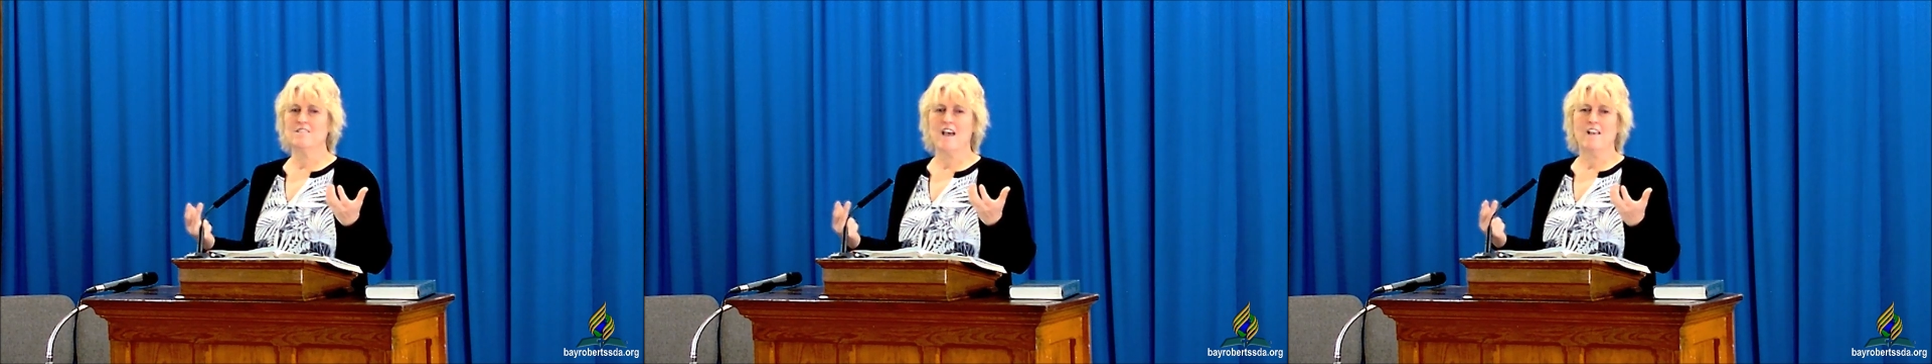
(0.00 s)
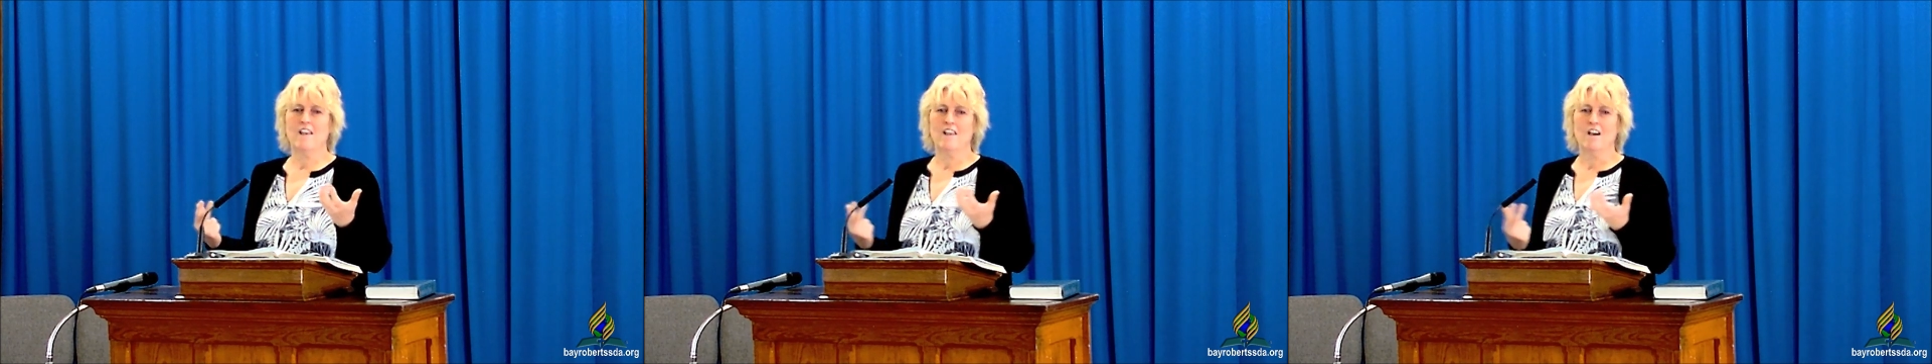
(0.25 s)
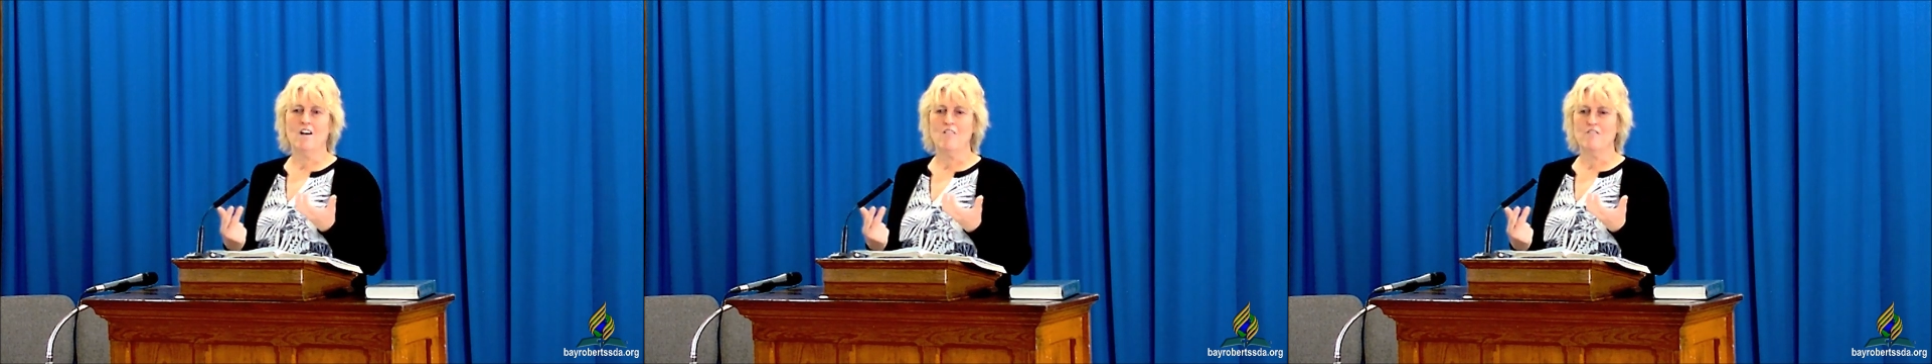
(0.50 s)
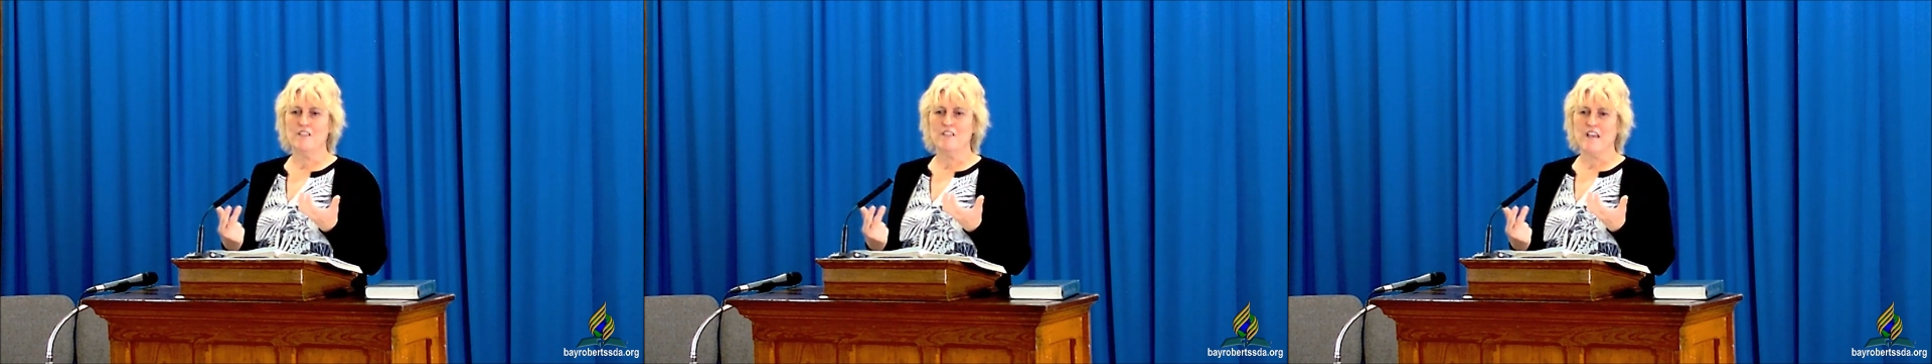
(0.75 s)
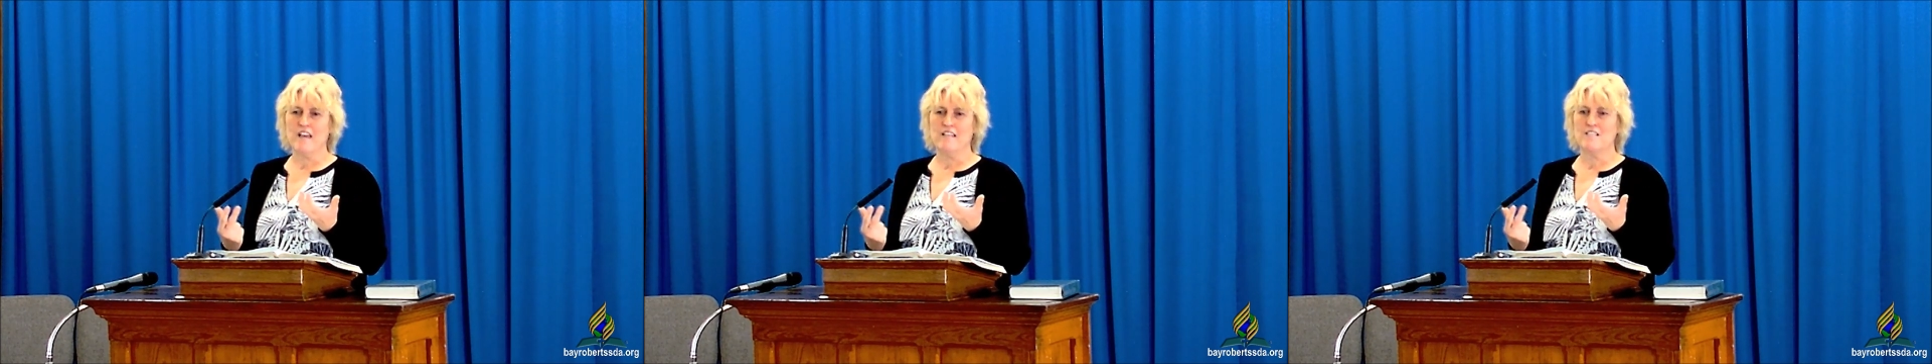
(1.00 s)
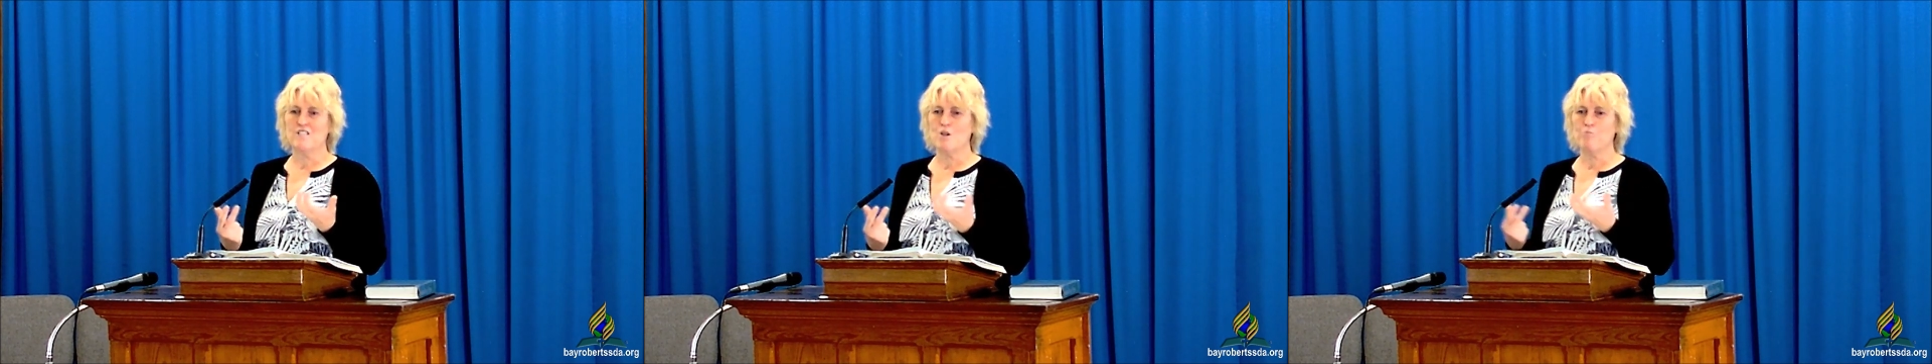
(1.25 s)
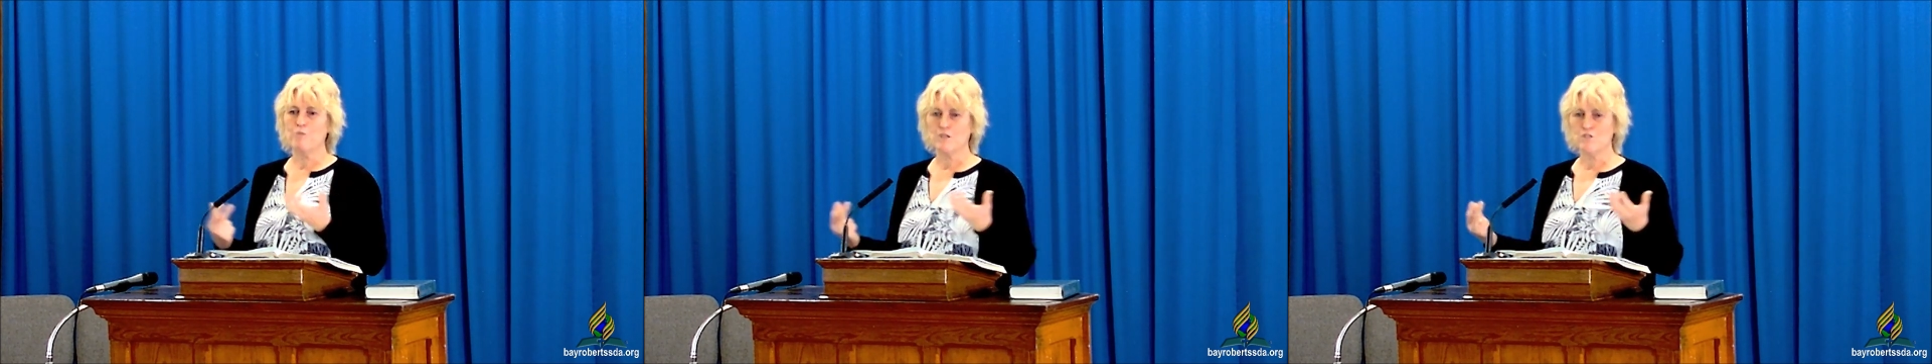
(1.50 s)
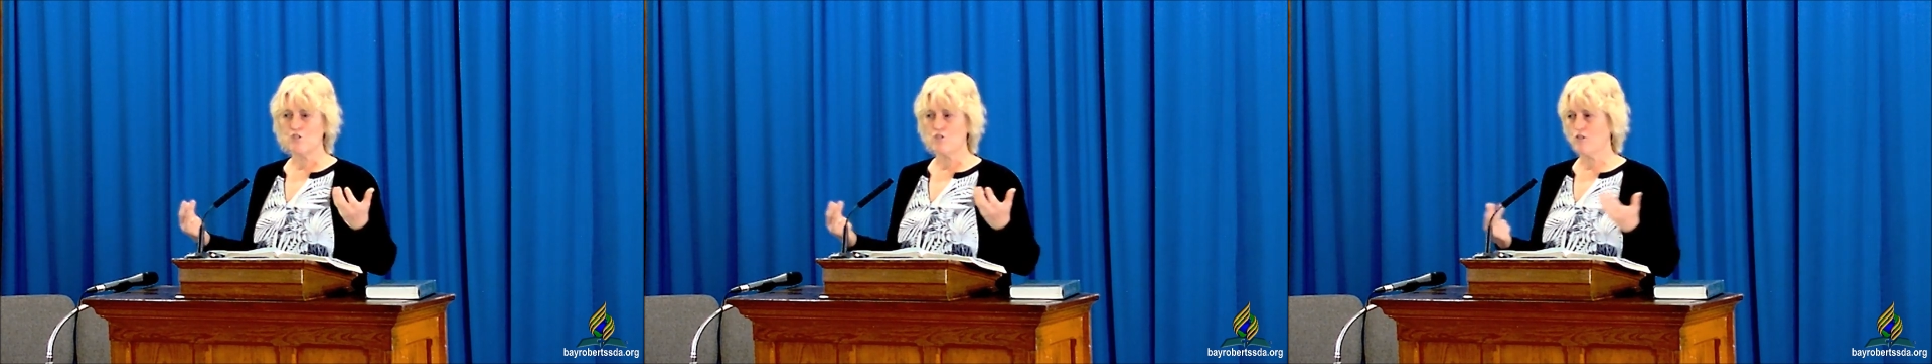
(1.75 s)
that love and that
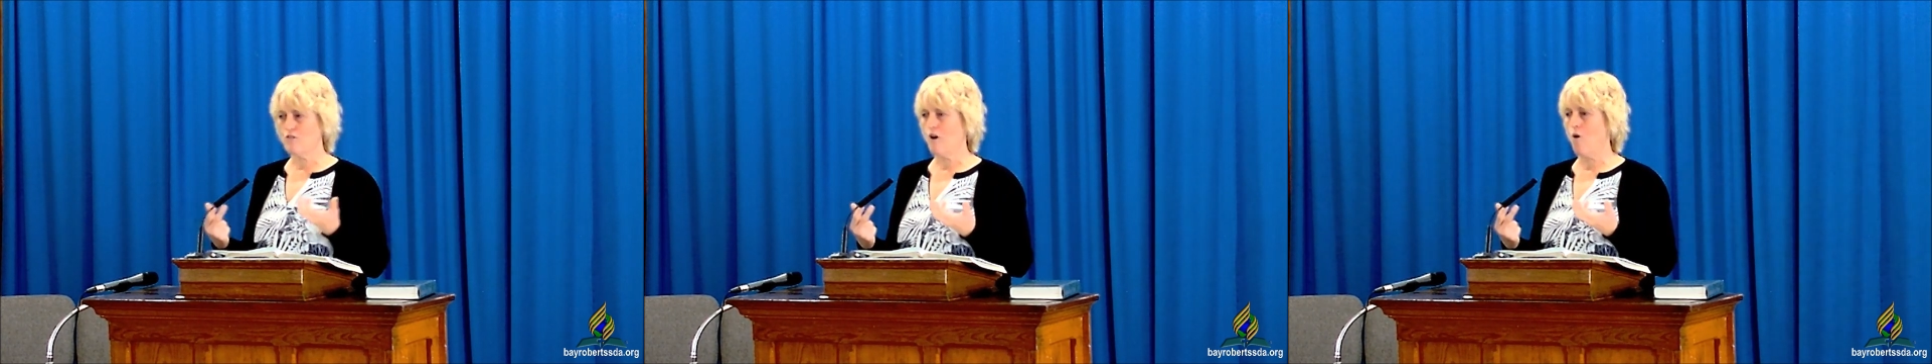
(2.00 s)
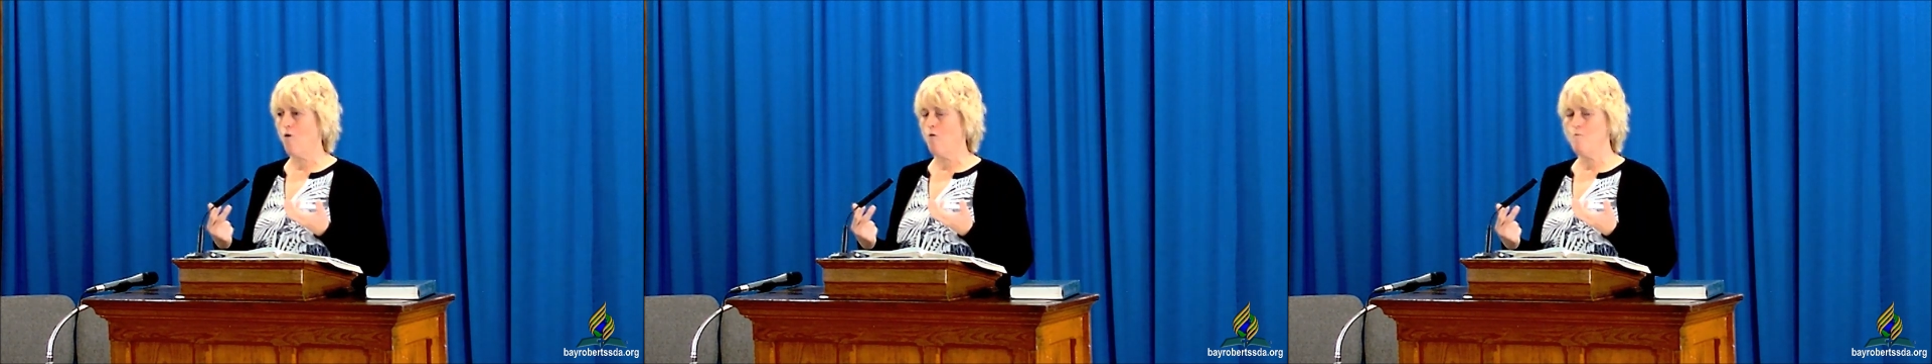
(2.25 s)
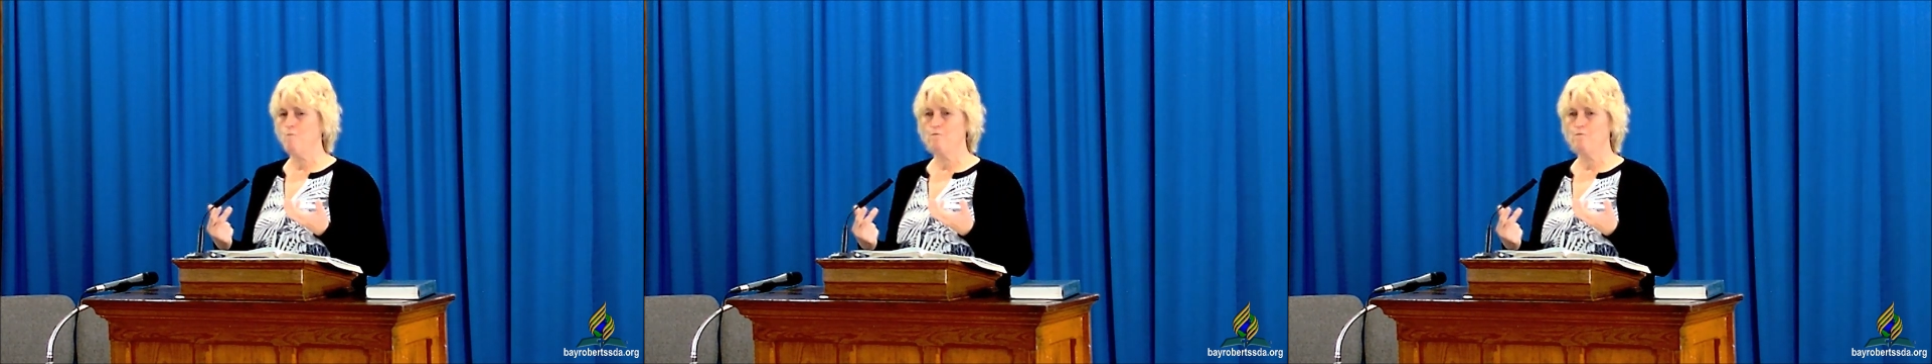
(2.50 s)
acceptance to grow?